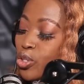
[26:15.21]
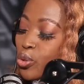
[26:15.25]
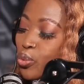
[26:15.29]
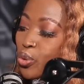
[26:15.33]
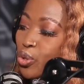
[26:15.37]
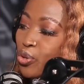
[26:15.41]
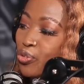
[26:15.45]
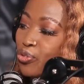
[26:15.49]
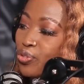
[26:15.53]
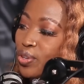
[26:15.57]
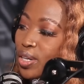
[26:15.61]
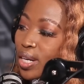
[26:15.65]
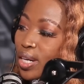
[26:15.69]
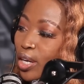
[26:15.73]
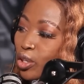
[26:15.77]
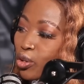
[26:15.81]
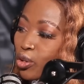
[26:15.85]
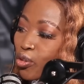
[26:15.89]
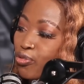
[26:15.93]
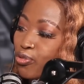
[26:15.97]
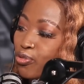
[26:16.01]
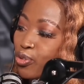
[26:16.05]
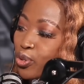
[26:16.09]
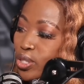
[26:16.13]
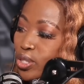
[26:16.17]
so when you feel like
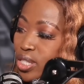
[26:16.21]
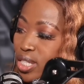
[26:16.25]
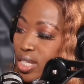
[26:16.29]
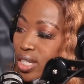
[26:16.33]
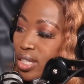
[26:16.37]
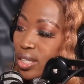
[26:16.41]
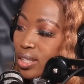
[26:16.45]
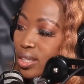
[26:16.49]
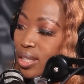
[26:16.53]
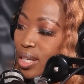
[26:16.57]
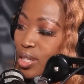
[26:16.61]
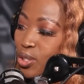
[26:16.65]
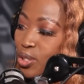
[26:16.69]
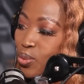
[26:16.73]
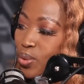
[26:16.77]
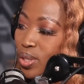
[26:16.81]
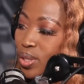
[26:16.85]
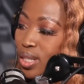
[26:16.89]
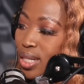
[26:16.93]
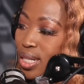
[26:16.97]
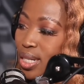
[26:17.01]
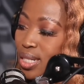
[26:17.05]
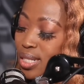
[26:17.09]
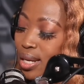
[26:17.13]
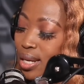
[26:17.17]
you're forcing it, that's
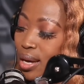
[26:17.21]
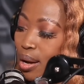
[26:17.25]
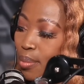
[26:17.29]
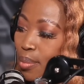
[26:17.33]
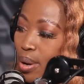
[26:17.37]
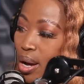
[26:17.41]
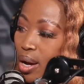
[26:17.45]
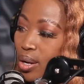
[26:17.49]
when it doesn't come